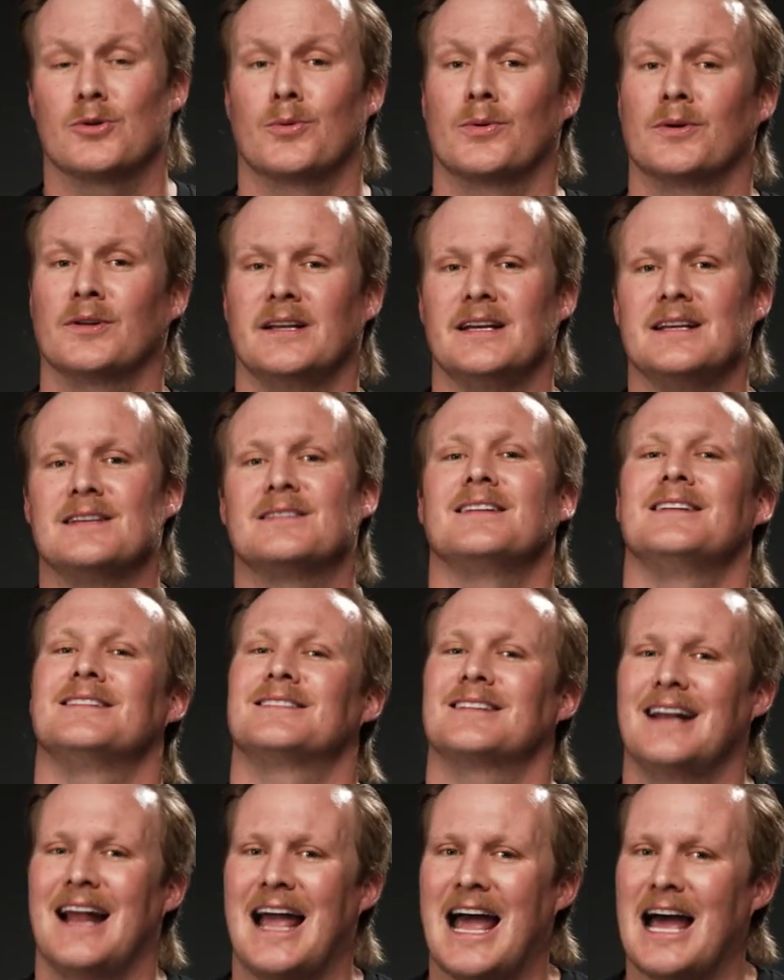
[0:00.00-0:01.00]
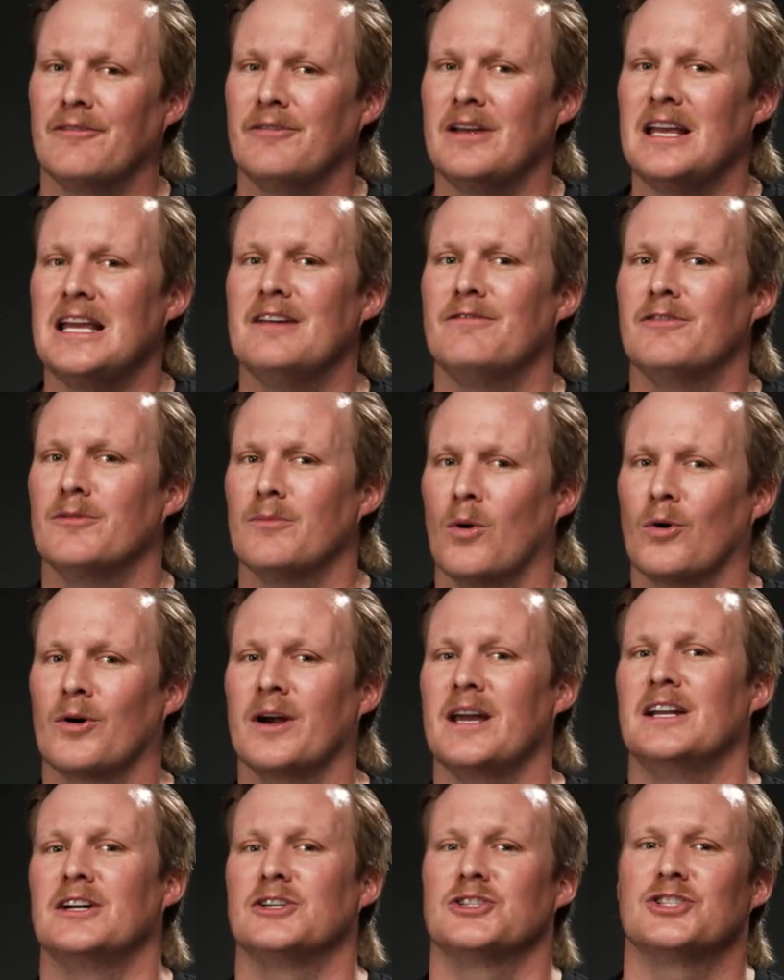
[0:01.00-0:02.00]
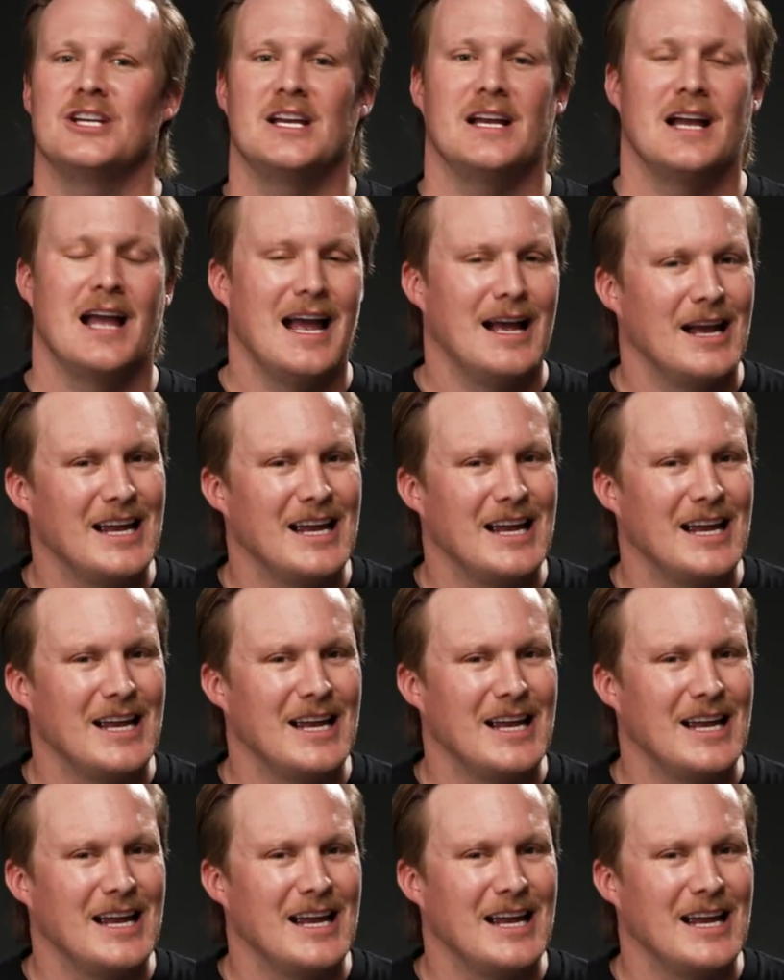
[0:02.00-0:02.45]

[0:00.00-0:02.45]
to release, it's gonna have even more energy,